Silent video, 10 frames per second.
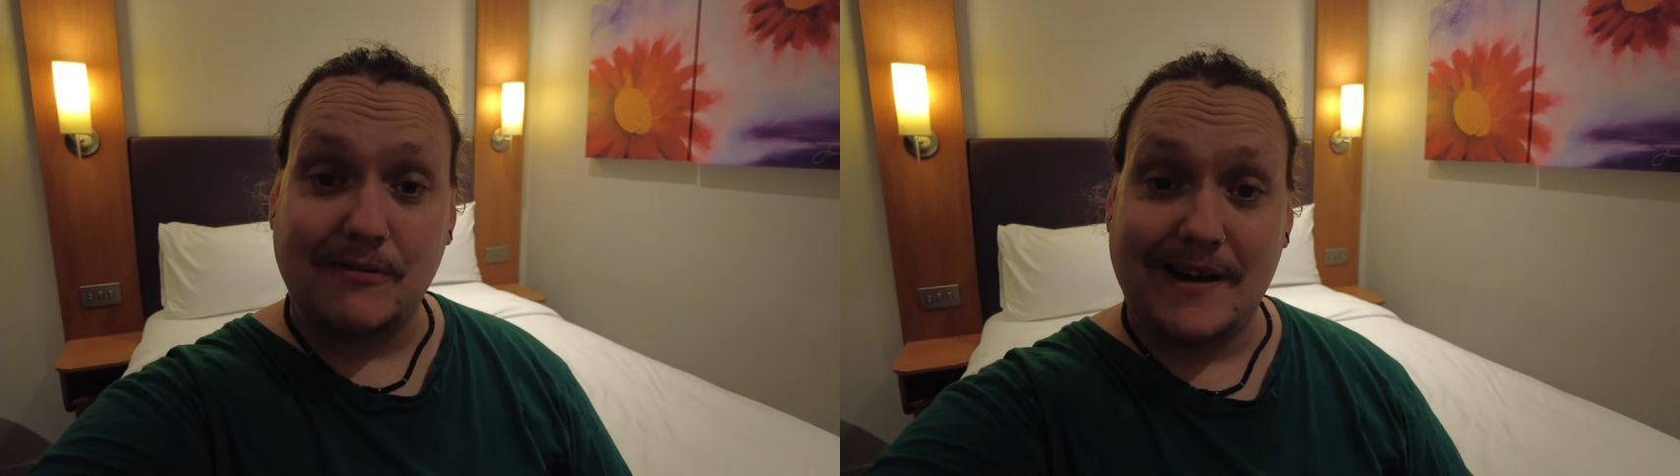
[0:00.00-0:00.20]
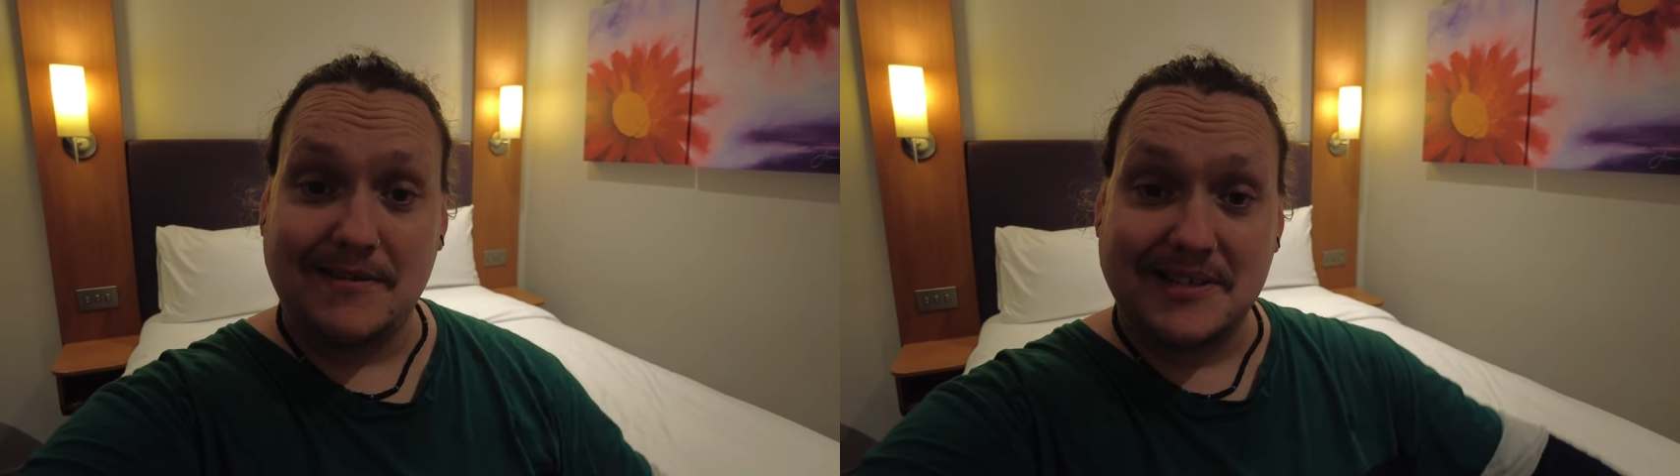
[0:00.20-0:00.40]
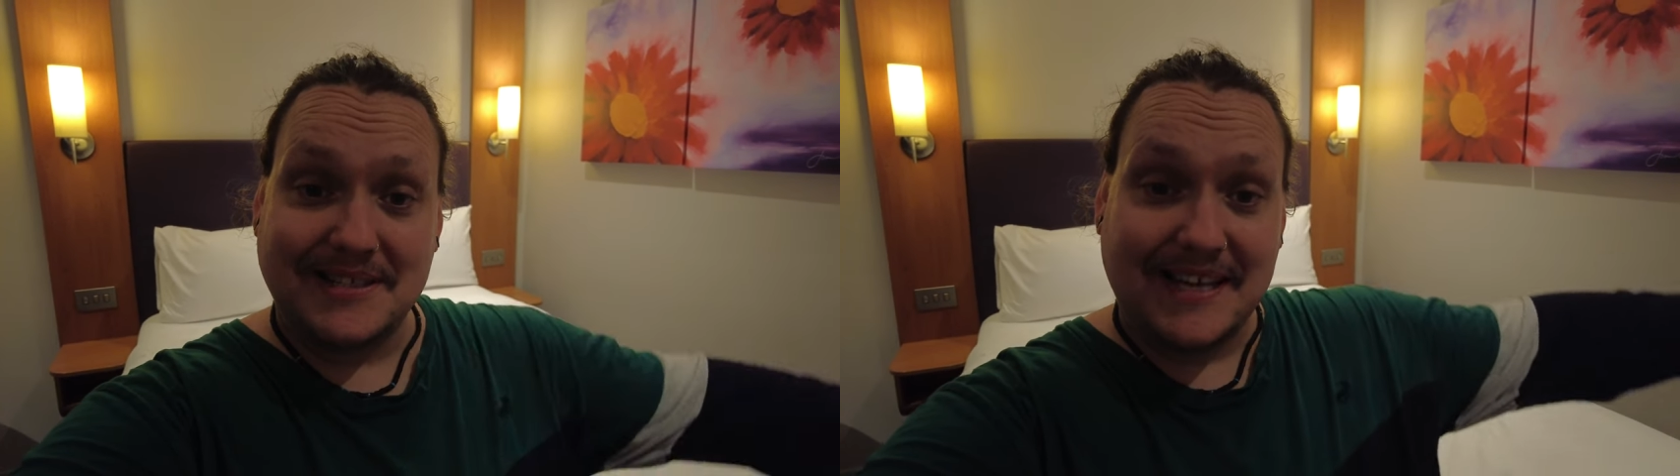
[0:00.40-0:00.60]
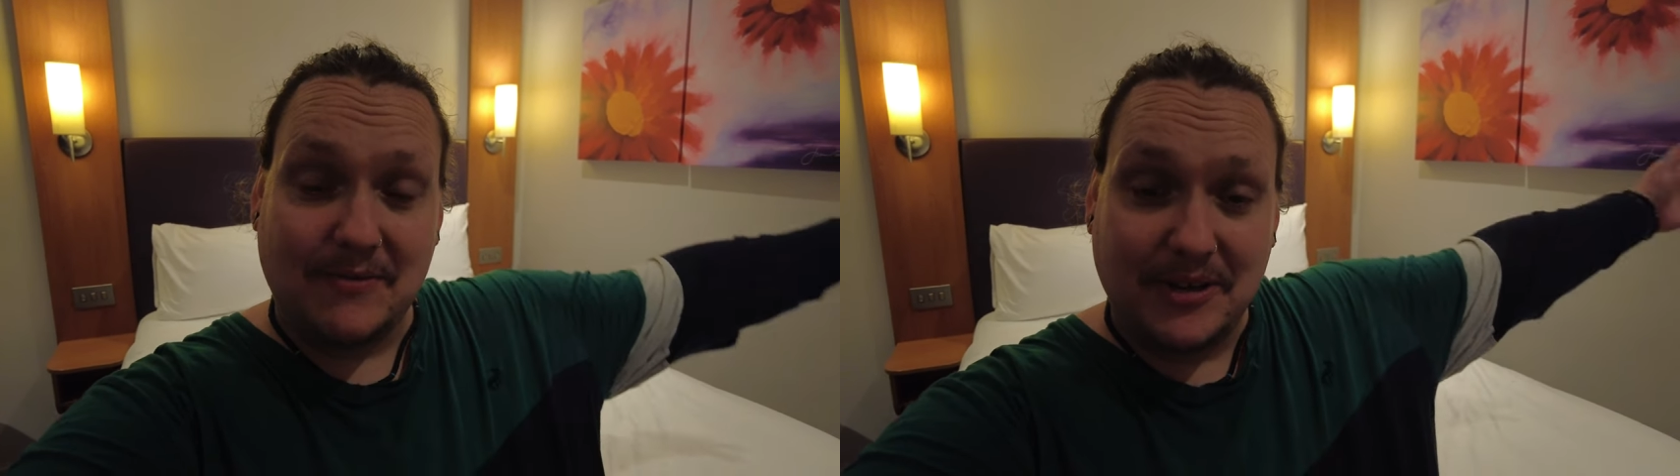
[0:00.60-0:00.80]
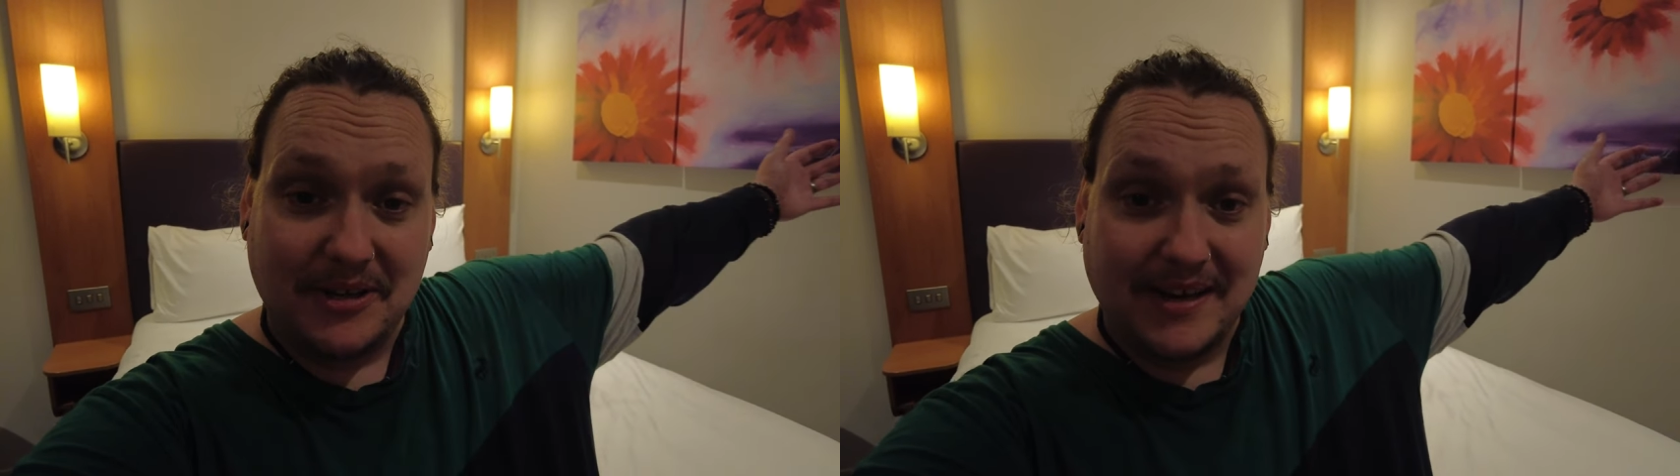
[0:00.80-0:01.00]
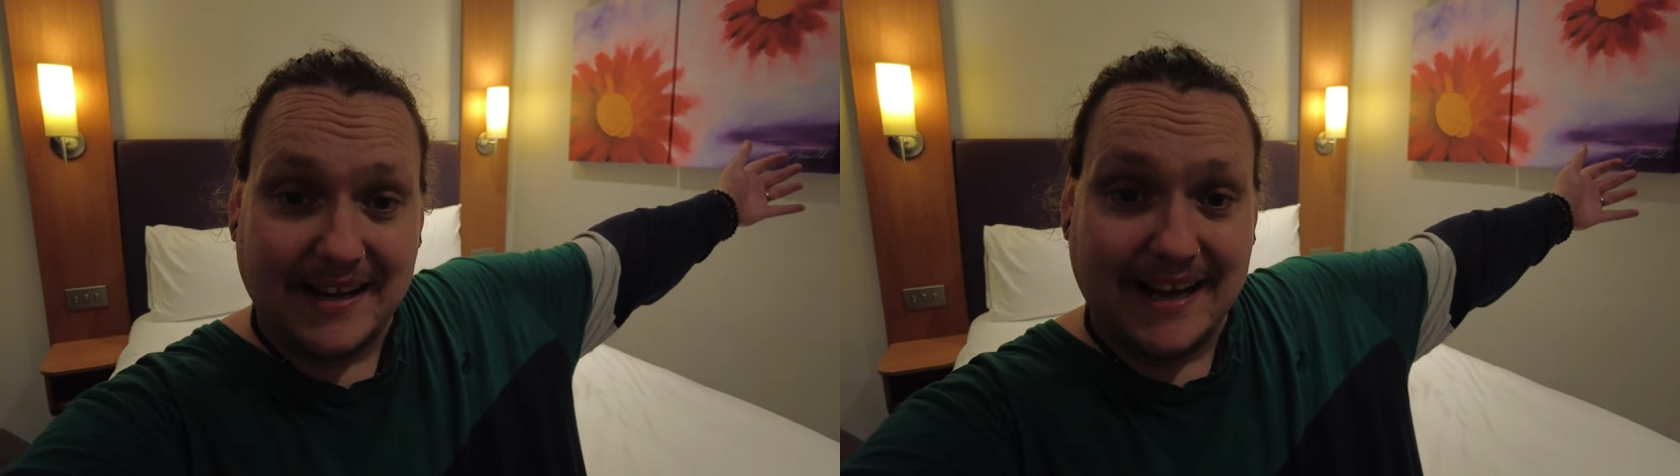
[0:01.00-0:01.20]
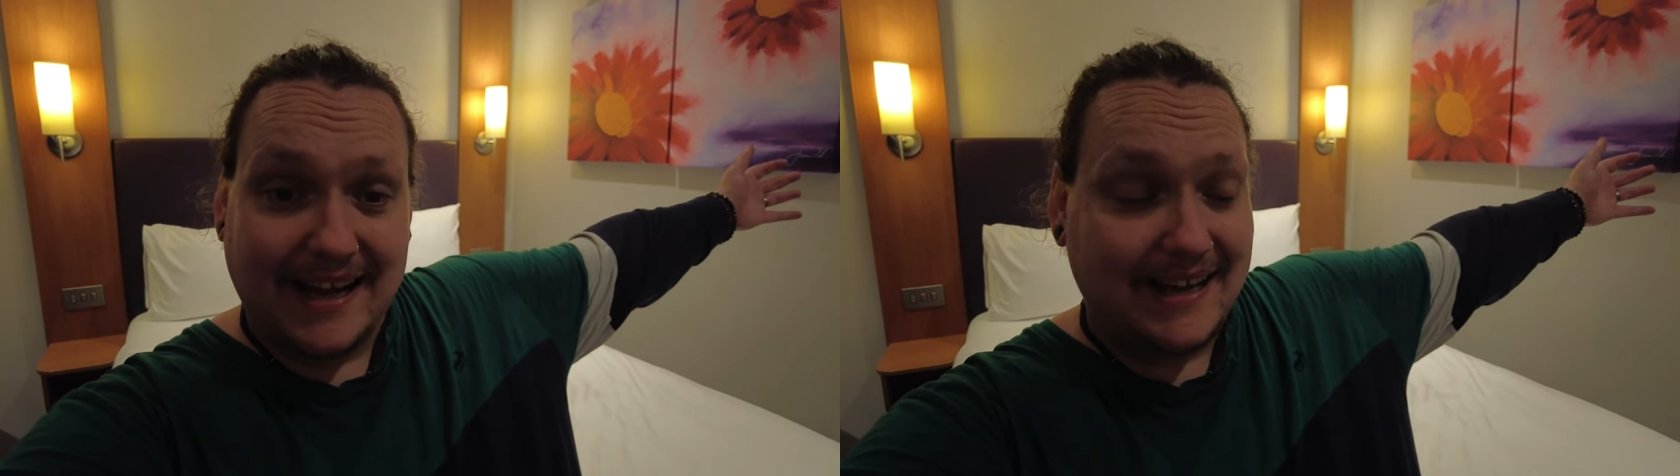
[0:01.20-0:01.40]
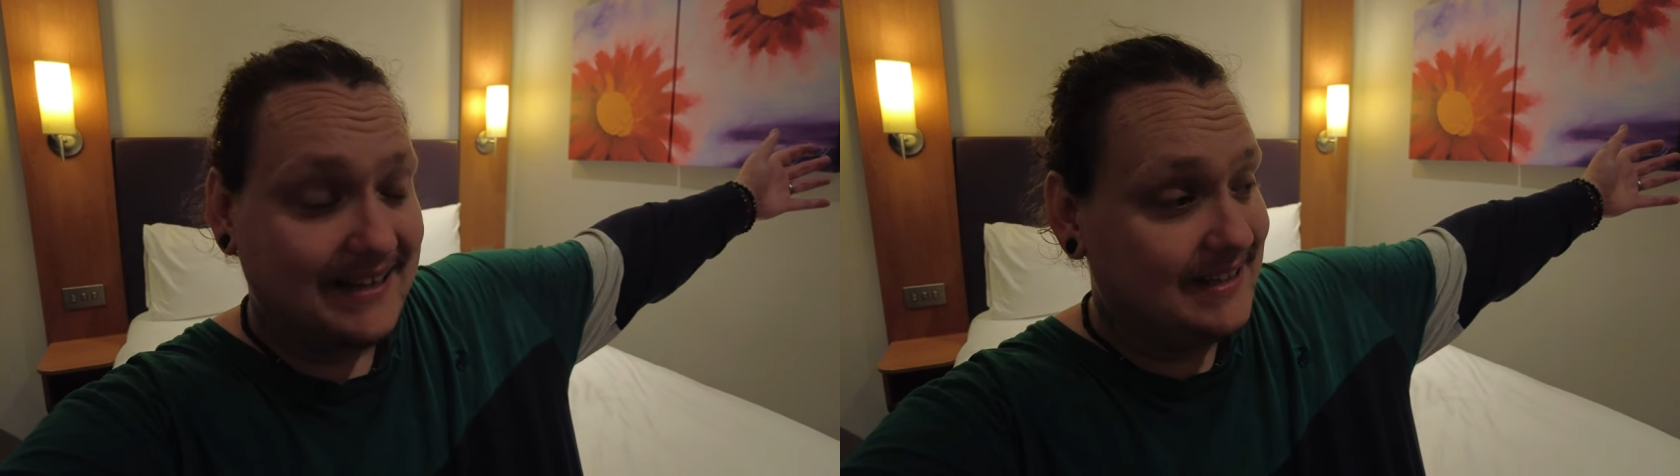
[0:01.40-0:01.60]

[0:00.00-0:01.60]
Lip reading: around and see what you can get